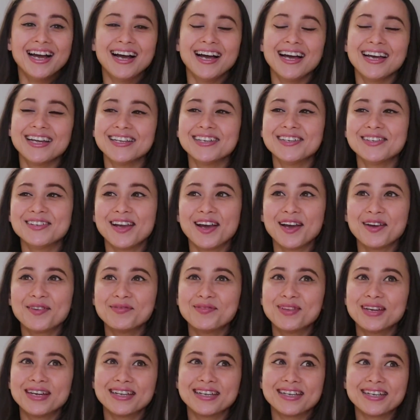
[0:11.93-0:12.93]
And I'm
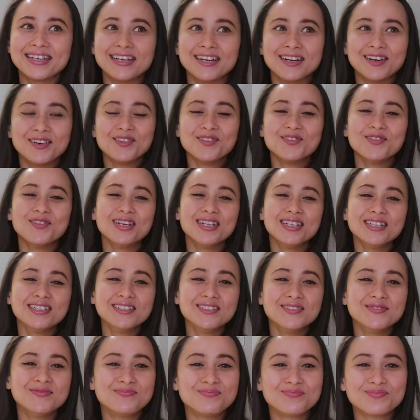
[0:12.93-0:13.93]
like, well,
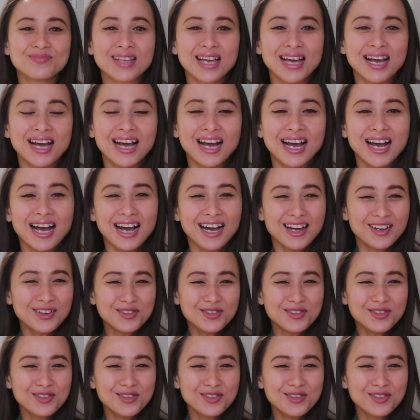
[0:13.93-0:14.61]
I